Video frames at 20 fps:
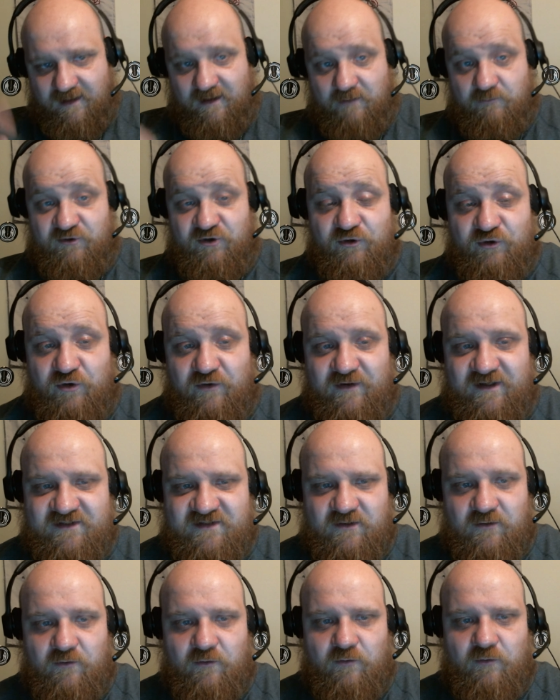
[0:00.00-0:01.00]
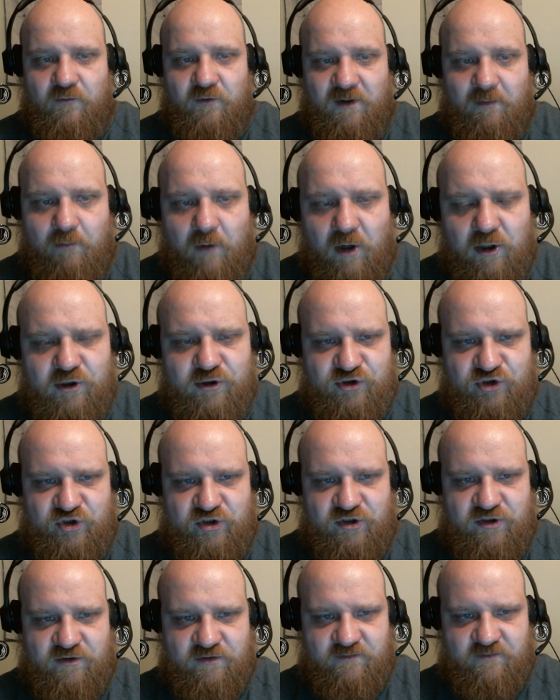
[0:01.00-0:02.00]
And when you do it on a
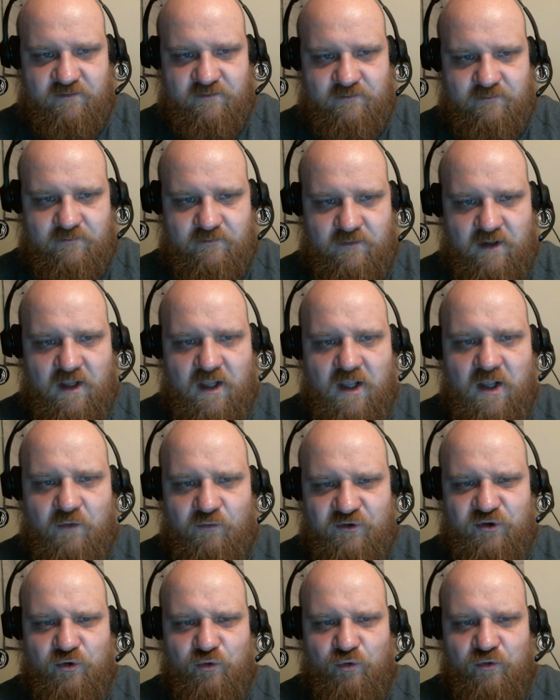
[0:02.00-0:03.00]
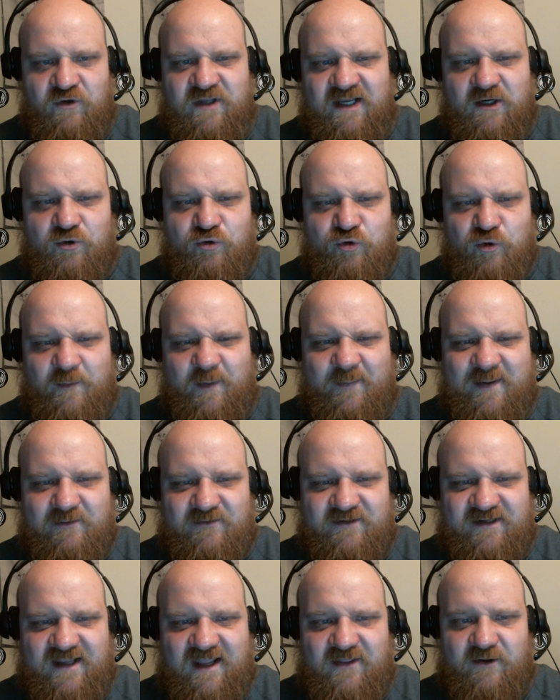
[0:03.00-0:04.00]
march, when you get a group of
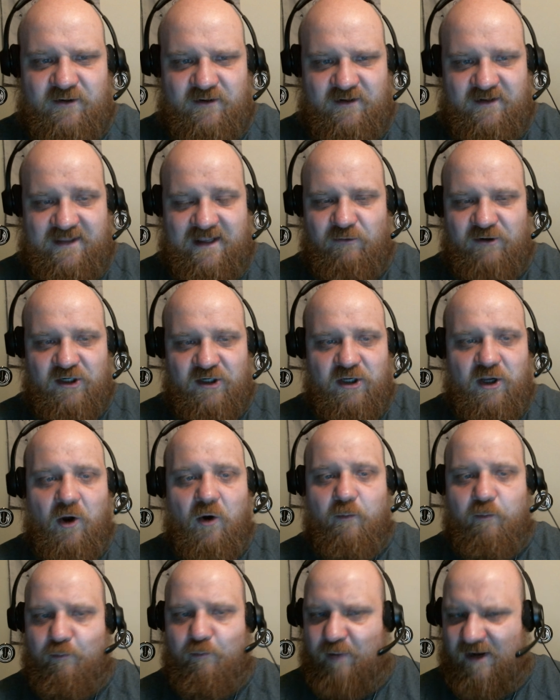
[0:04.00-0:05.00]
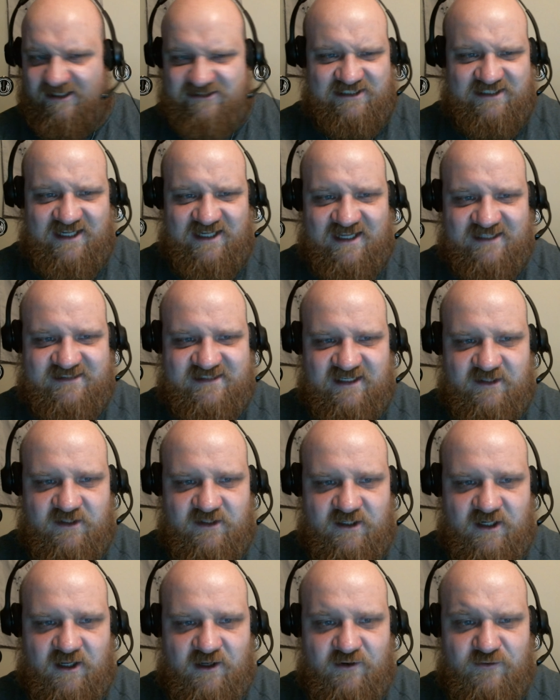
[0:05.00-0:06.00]
people together and they want to go punch a Nazi in
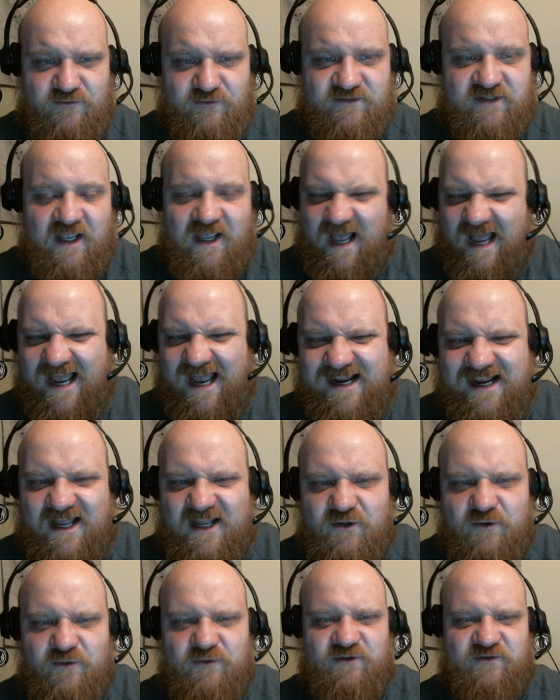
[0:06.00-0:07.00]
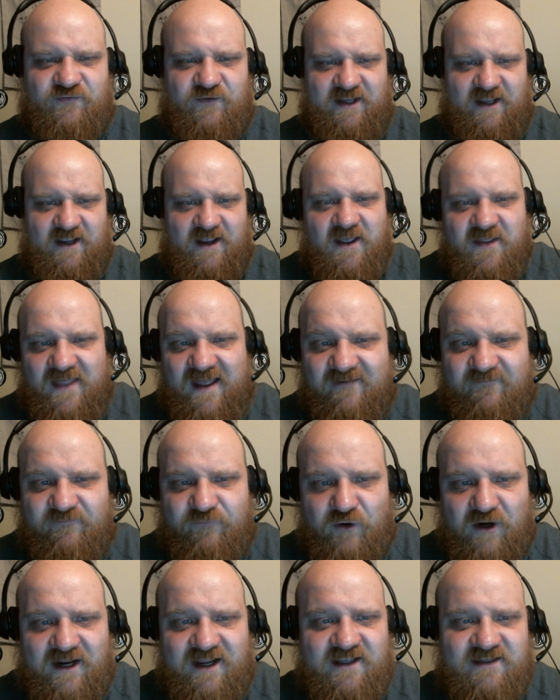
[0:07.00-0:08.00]
the nose, I got news for you. That
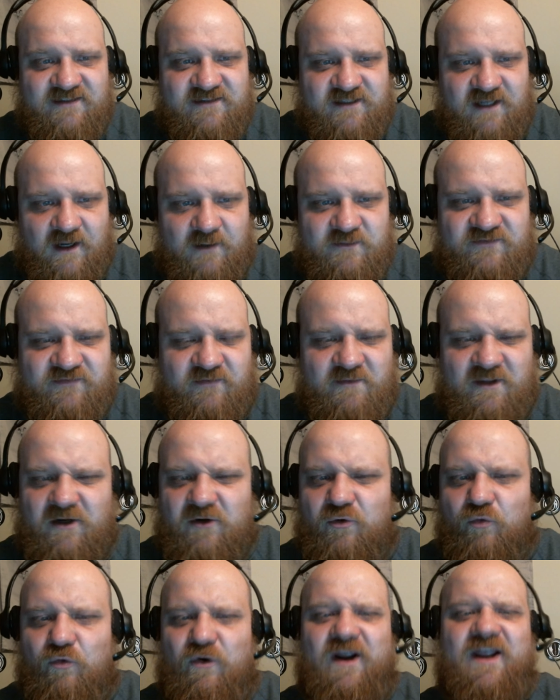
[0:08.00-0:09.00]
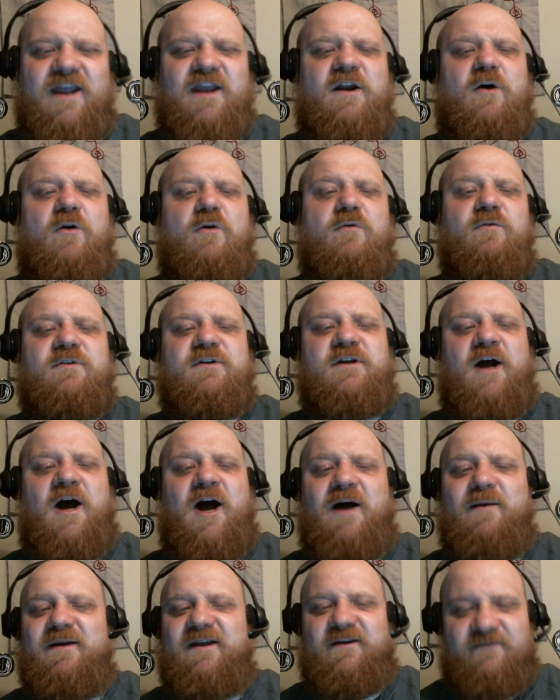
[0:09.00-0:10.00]
phrase comes from the great old
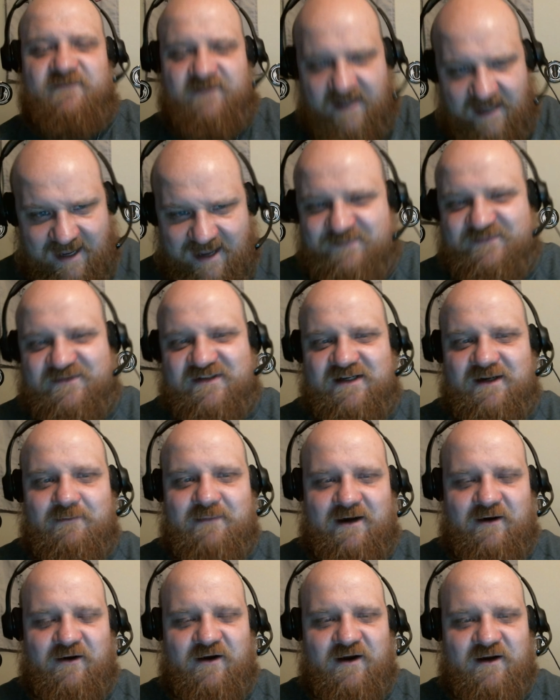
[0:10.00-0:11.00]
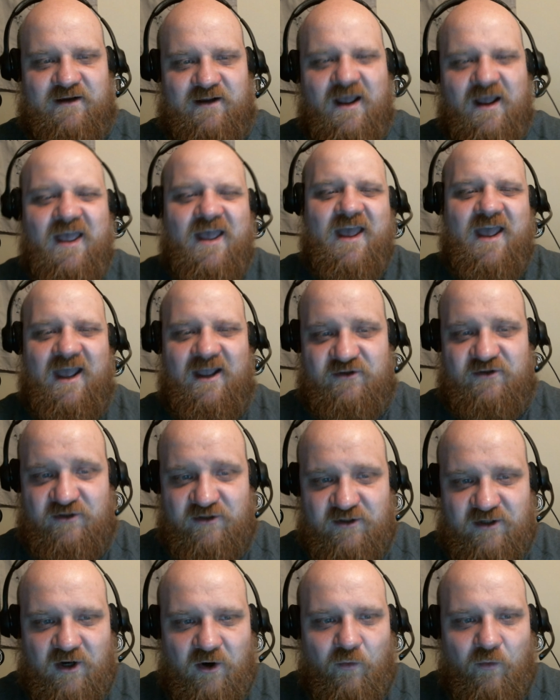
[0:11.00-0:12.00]
comic of Captain America. And do
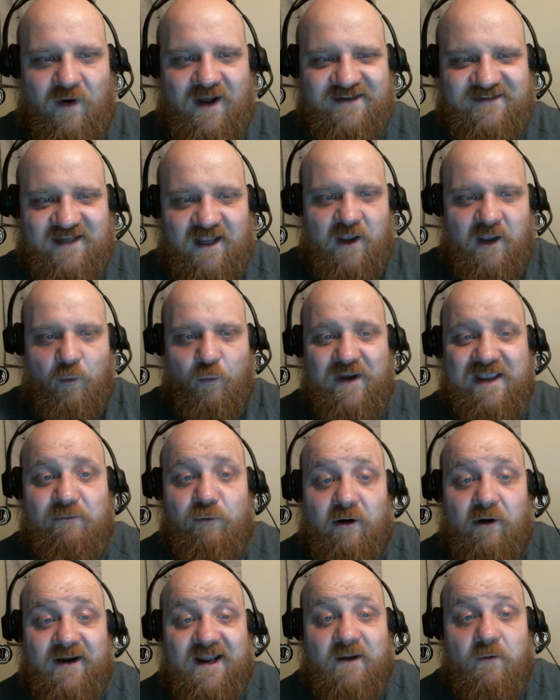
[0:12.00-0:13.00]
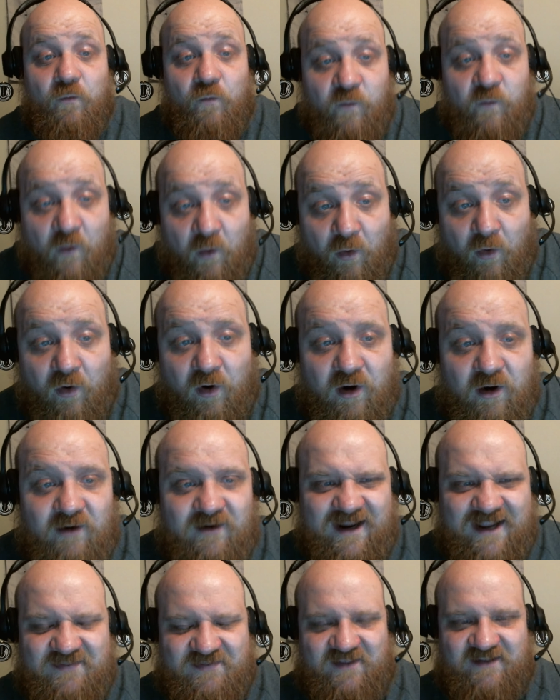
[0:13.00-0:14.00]
you know what? We were at
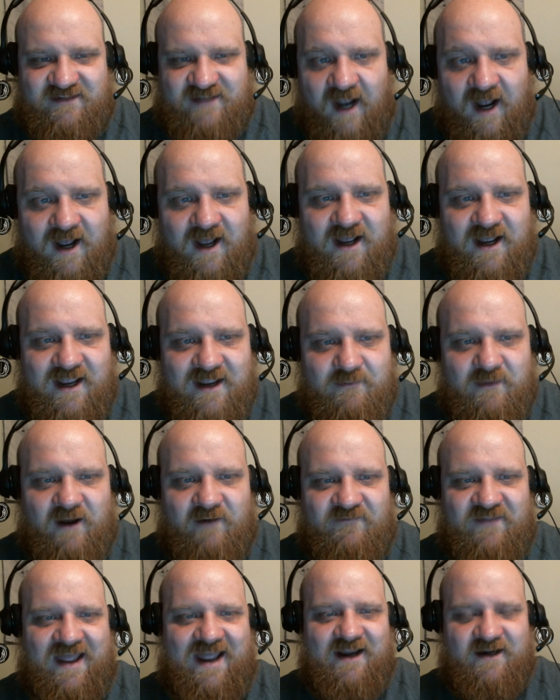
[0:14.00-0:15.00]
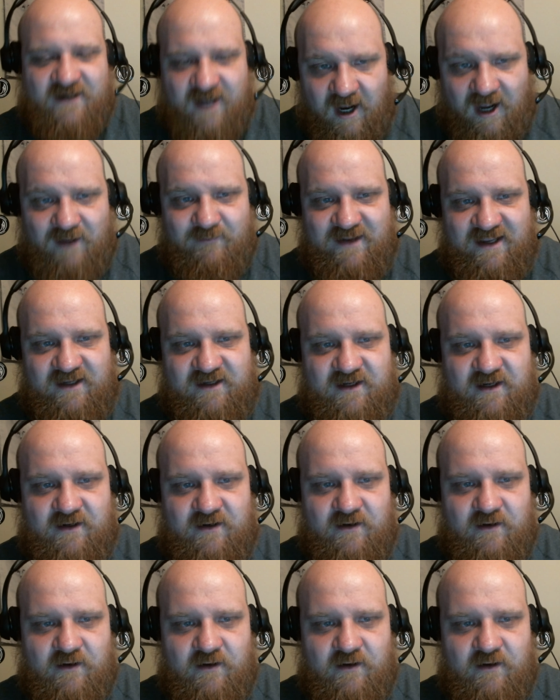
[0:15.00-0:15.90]
war at the time of that comic.